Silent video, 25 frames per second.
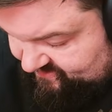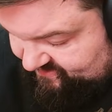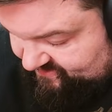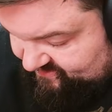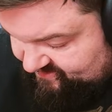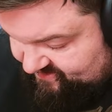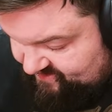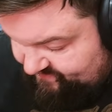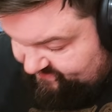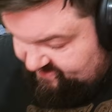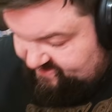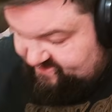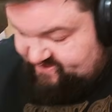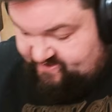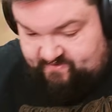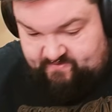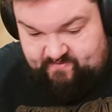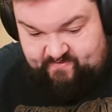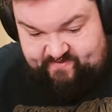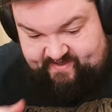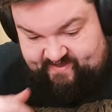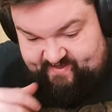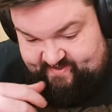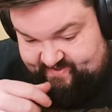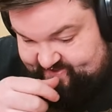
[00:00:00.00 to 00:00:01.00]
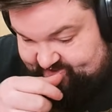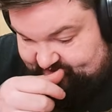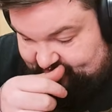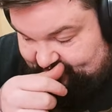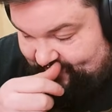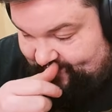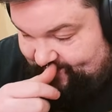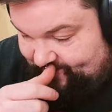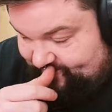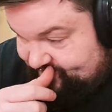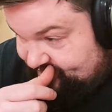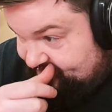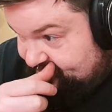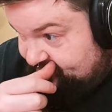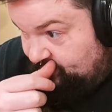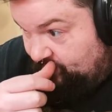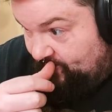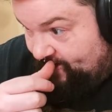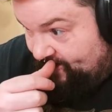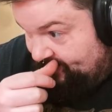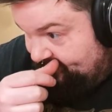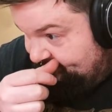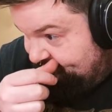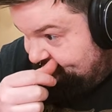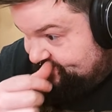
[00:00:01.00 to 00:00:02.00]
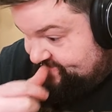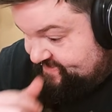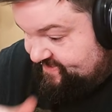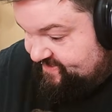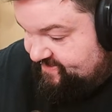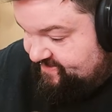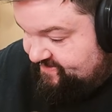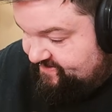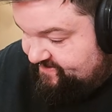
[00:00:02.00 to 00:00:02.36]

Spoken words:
Let me do these land swaps.